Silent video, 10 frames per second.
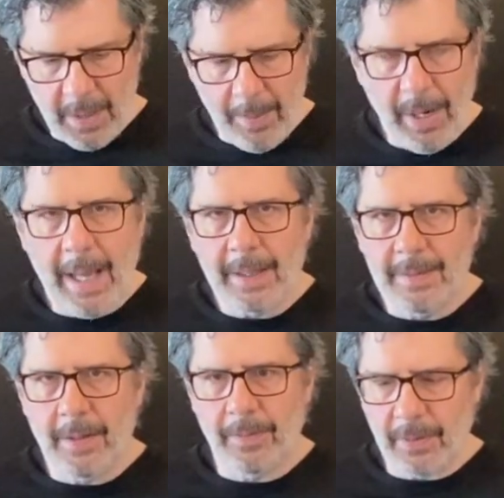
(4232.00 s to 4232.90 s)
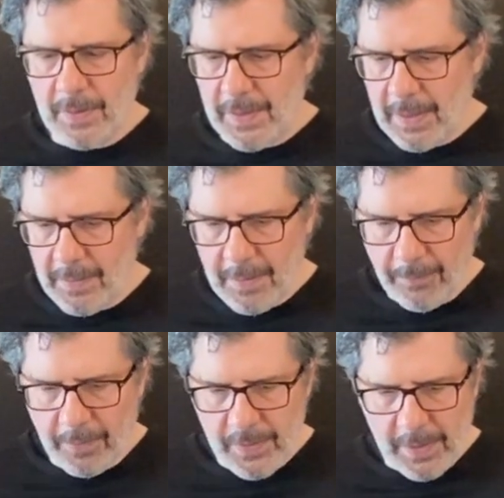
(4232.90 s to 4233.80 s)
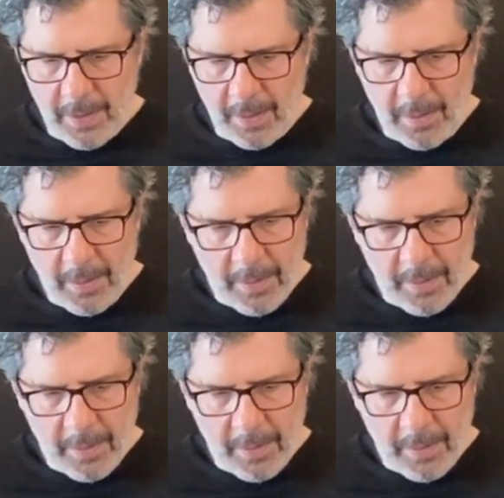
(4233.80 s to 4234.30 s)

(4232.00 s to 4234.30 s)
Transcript: I mean, I can definitely see the difference here,